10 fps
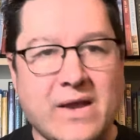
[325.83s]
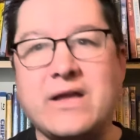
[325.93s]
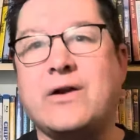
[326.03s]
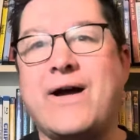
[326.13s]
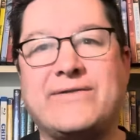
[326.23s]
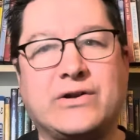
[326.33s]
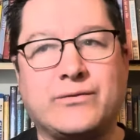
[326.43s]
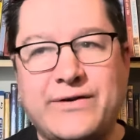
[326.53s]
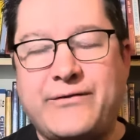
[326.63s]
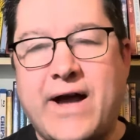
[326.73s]
You know, having to
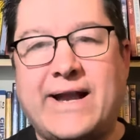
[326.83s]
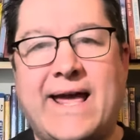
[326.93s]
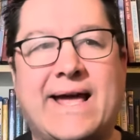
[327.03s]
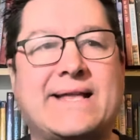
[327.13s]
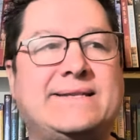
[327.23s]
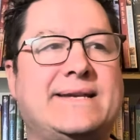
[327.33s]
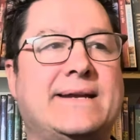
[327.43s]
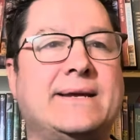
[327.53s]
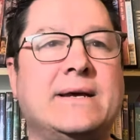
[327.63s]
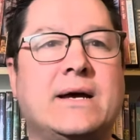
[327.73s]
refinance
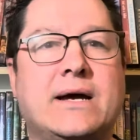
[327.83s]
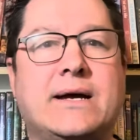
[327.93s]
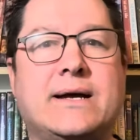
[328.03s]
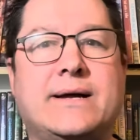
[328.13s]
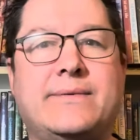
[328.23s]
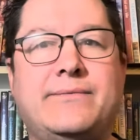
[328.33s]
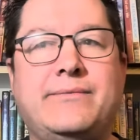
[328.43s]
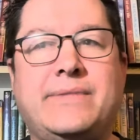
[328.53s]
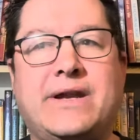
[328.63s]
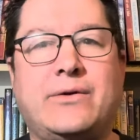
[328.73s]
and,
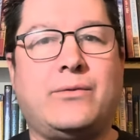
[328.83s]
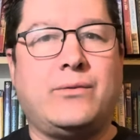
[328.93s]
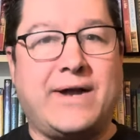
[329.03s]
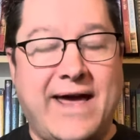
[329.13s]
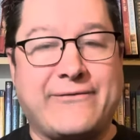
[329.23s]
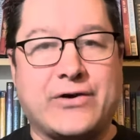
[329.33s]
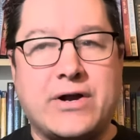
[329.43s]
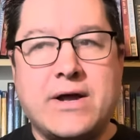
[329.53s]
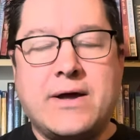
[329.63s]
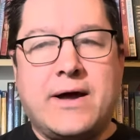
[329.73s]
you know, whatever.
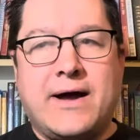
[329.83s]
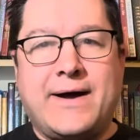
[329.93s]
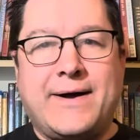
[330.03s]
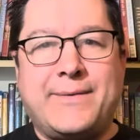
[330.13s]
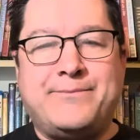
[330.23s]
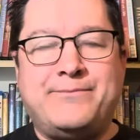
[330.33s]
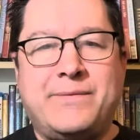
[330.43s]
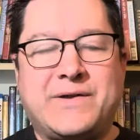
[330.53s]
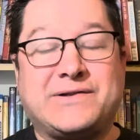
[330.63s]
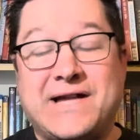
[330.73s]

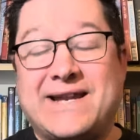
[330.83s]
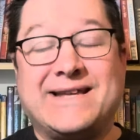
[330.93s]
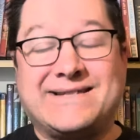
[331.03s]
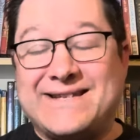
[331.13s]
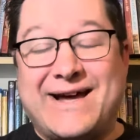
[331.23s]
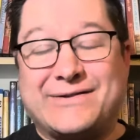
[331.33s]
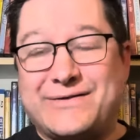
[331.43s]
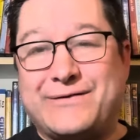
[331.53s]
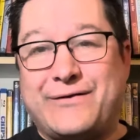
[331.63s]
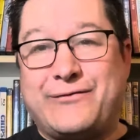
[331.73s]
There's a lot of ins and outs
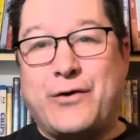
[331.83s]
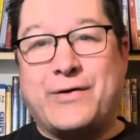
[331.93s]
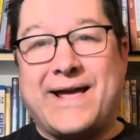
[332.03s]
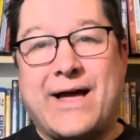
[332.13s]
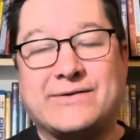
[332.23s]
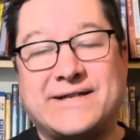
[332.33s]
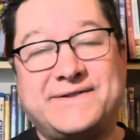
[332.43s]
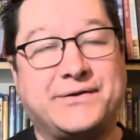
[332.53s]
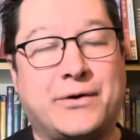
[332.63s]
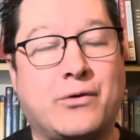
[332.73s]
of owning a house I
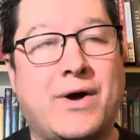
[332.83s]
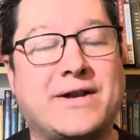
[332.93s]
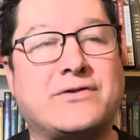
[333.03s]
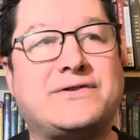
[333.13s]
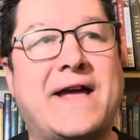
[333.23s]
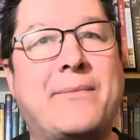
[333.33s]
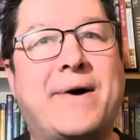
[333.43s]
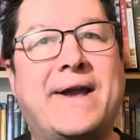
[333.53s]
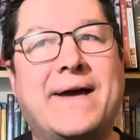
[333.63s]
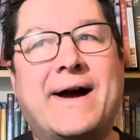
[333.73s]
still don't quite understand.
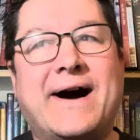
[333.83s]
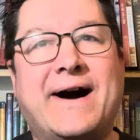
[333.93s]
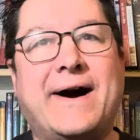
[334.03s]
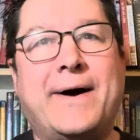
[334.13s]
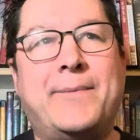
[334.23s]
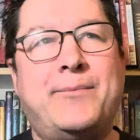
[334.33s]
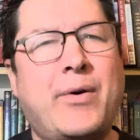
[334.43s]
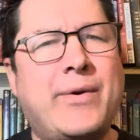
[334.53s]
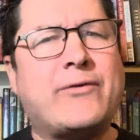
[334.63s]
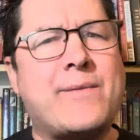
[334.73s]
But
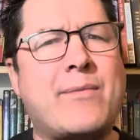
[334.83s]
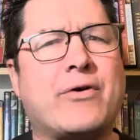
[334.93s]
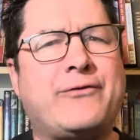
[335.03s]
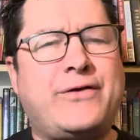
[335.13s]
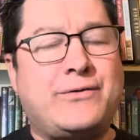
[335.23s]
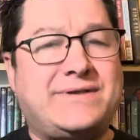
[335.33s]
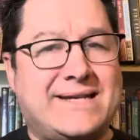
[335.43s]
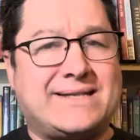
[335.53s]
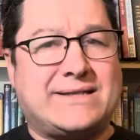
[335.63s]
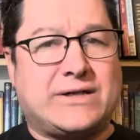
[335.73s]
we remember a few
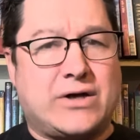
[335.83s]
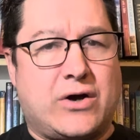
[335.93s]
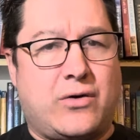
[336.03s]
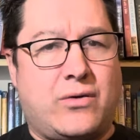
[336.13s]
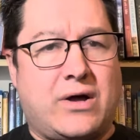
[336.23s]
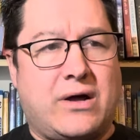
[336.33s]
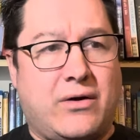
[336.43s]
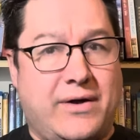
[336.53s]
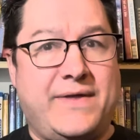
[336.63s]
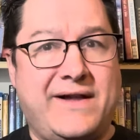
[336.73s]
seasons ago
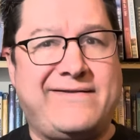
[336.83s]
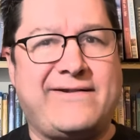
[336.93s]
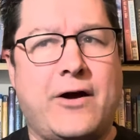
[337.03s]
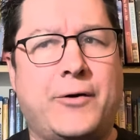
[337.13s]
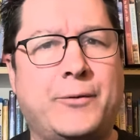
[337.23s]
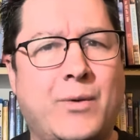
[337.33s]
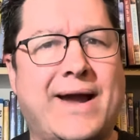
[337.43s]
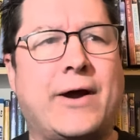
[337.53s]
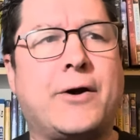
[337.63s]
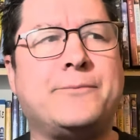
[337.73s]
on this show
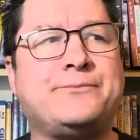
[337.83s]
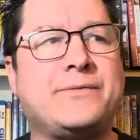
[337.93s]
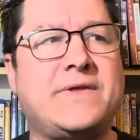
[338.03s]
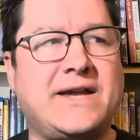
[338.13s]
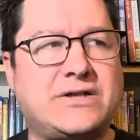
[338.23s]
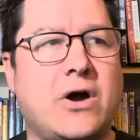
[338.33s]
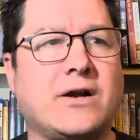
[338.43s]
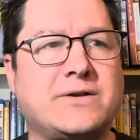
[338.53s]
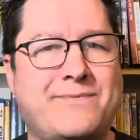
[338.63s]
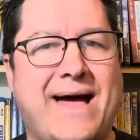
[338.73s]
where they
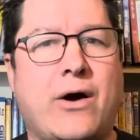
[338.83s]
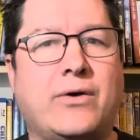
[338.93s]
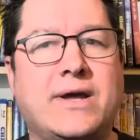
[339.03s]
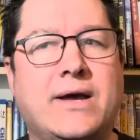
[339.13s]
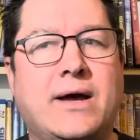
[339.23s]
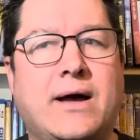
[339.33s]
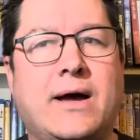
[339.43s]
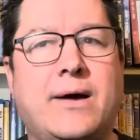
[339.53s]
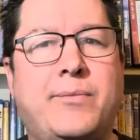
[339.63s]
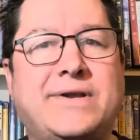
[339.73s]
talked about
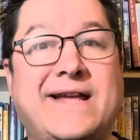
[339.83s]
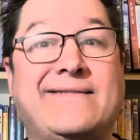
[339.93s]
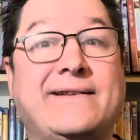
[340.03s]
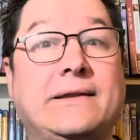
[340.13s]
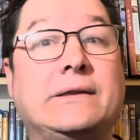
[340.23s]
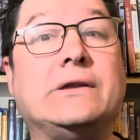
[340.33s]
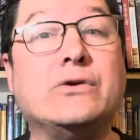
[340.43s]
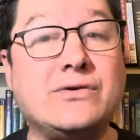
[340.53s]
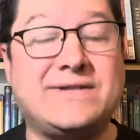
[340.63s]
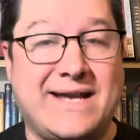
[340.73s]
potentially
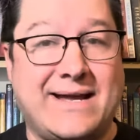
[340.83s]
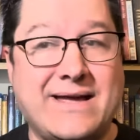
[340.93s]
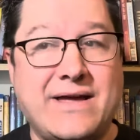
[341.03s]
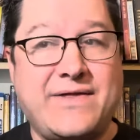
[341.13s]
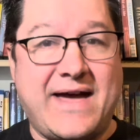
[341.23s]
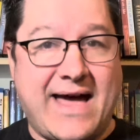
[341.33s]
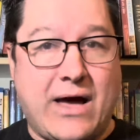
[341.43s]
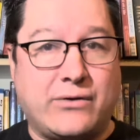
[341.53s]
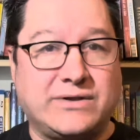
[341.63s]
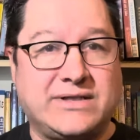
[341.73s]
losing the
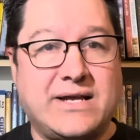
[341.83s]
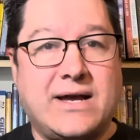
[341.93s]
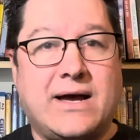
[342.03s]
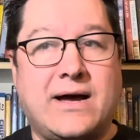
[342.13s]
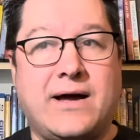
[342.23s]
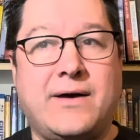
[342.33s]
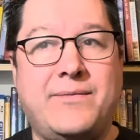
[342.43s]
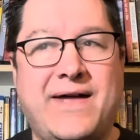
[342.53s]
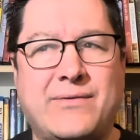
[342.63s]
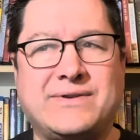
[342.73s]
house.
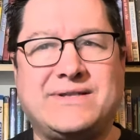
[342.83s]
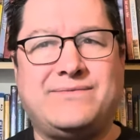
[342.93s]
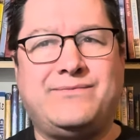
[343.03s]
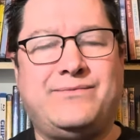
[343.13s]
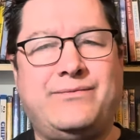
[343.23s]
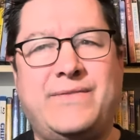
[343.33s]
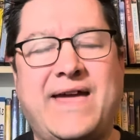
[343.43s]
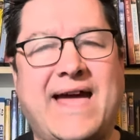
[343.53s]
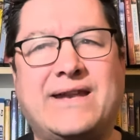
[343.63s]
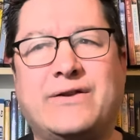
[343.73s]
That was
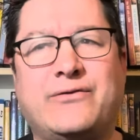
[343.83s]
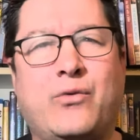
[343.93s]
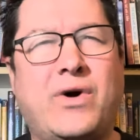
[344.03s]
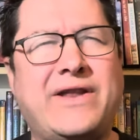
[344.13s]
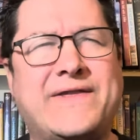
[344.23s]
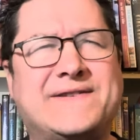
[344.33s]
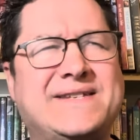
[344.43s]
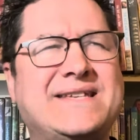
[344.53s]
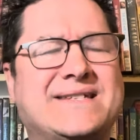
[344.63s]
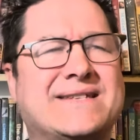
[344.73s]
the end of one of the
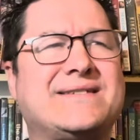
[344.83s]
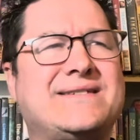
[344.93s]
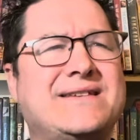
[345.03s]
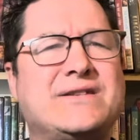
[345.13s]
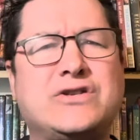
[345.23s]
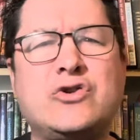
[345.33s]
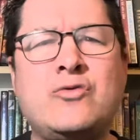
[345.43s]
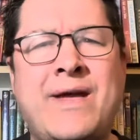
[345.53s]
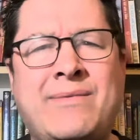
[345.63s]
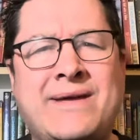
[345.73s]
seasons, season
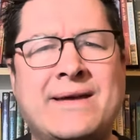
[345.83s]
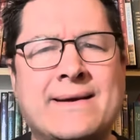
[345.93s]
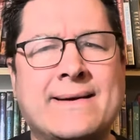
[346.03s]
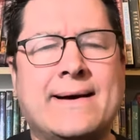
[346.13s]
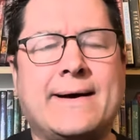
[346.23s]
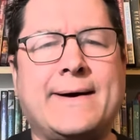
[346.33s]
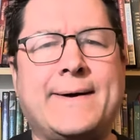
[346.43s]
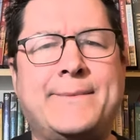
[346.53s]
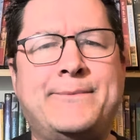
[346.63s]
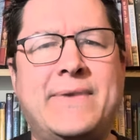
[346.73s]
two maybe.
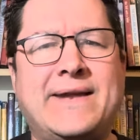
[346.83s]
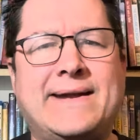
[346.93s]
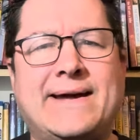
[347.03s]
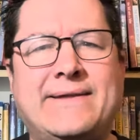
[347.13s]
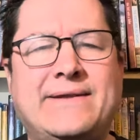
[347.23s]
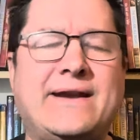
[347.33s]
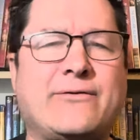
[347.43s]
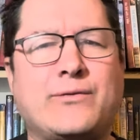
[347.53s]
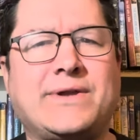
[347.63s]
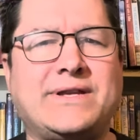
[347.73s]
And they
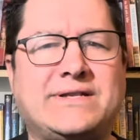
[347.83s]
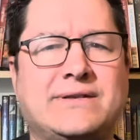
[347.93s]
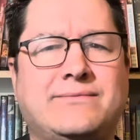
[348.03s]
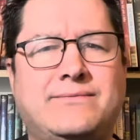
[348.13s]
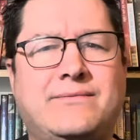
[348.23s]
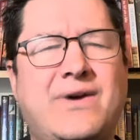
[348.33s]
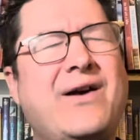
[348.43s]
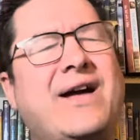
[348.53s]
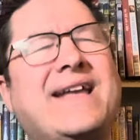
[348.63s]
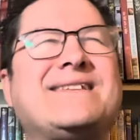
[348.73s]
never really did.
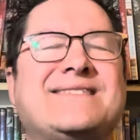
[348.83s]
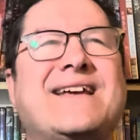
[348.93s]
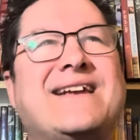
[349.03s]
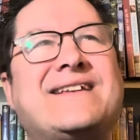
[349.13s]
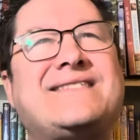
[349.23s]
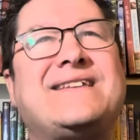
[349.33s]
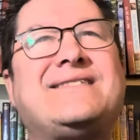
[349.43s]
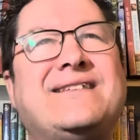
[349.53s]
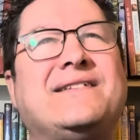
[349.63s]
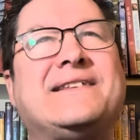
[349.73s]
Well, I guess they
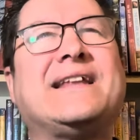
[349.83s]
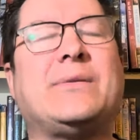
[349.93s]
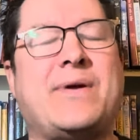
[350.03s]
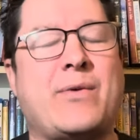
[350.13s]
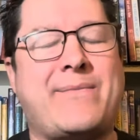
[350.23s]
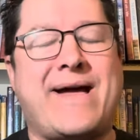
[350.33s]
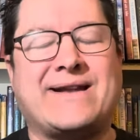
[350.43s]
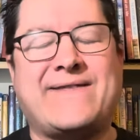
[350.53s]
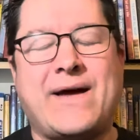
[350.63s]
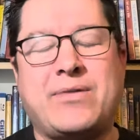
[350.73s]
a little bit went back
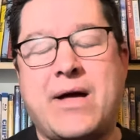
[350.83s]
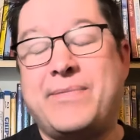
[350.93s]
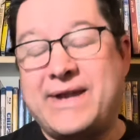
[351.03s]
to that plot.